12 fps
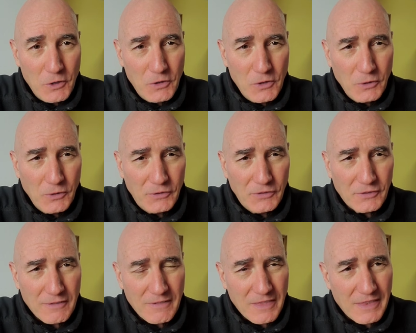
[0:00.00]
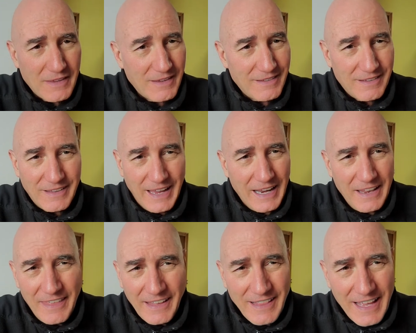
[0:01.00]
you use
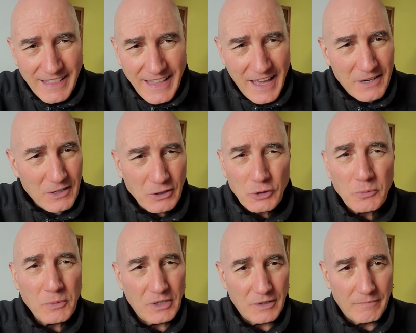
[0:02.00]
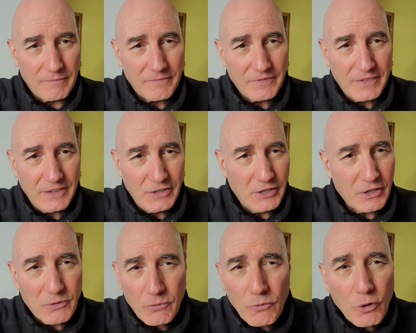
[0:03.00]
anything like that on aluminum, you're
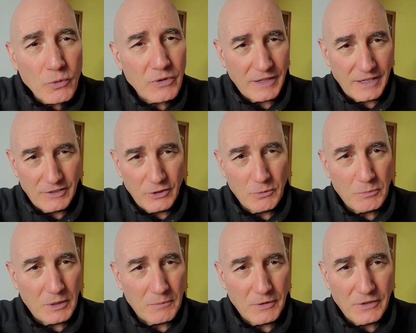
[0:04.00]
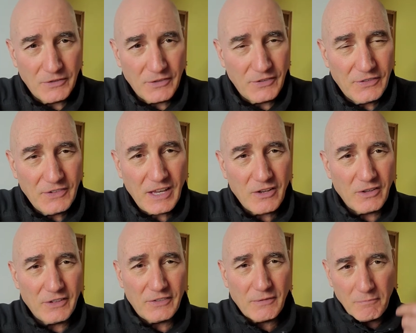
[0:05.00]
going to ruin the aluminum because the
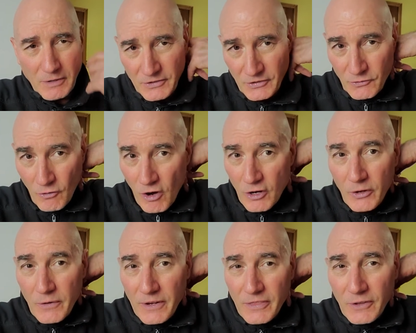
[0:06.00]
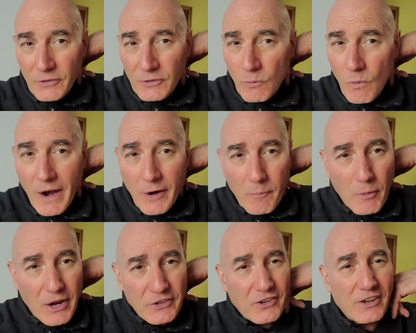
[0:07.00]
steel is much stronger in this wire
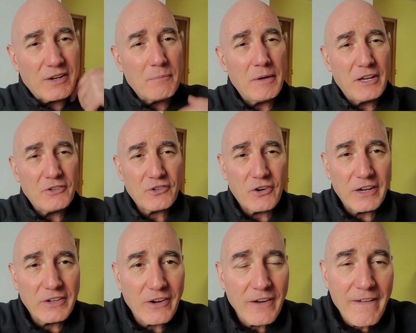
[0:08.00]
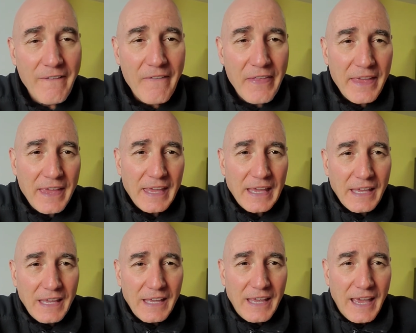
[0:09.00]
brush on a bench grinder.
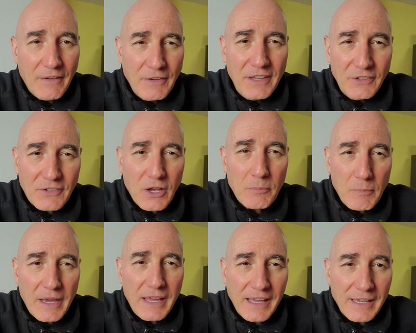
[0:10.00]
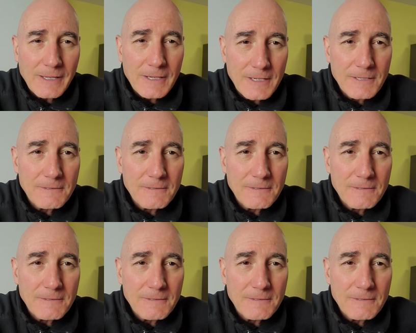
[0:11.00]
Everything's done by hand